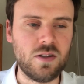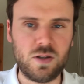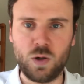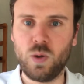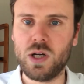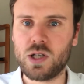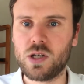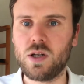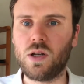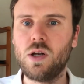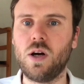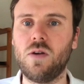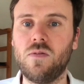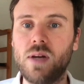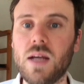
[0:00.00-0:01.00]
the
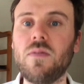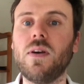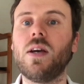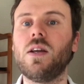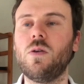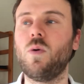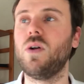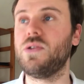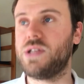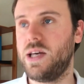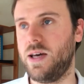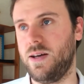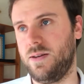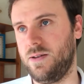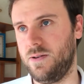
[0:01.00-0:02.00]
question of living in one's
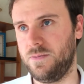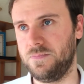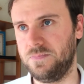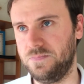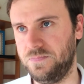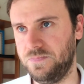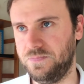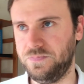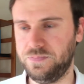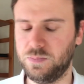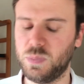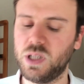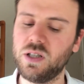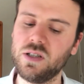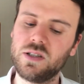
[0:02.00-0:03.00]
head.
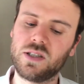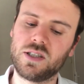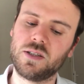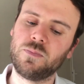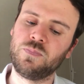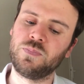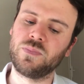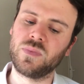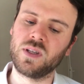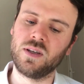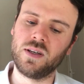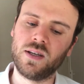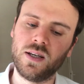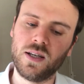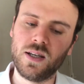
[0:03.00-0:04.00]
Because
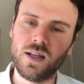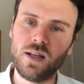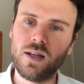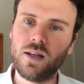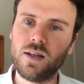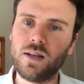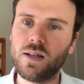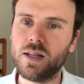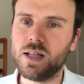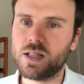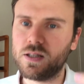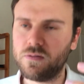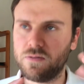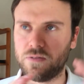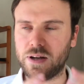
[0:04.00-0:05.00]

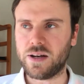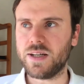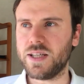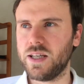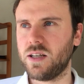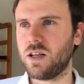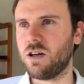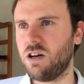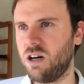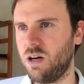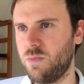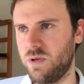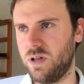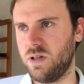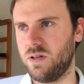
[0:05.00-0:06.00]
it's a very
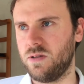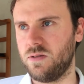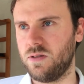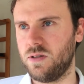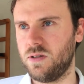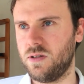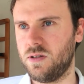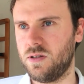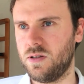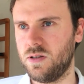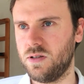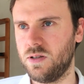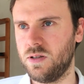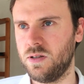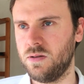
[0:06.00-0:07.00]
common
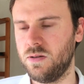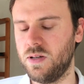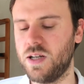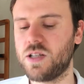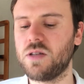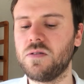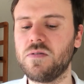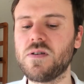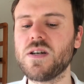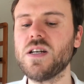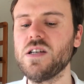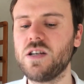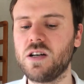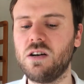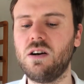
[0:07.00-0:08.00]
it's a
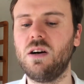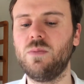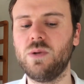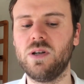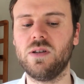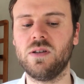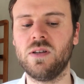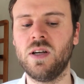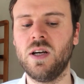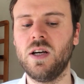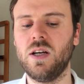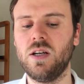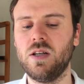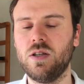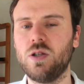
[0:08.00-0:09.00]
very common
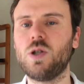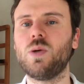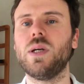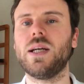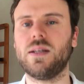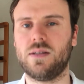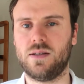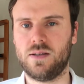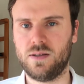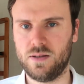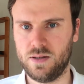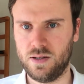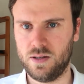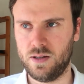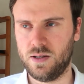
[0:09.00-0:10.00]
trait
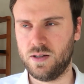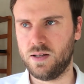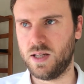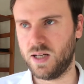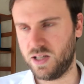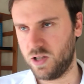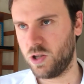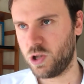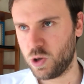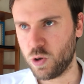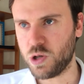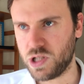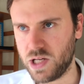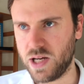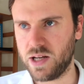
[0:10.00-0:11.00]
that is
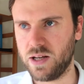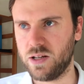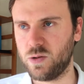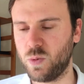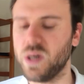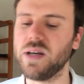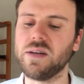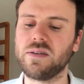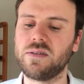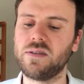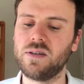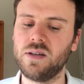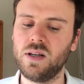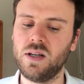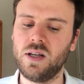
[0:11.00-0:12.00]
associated with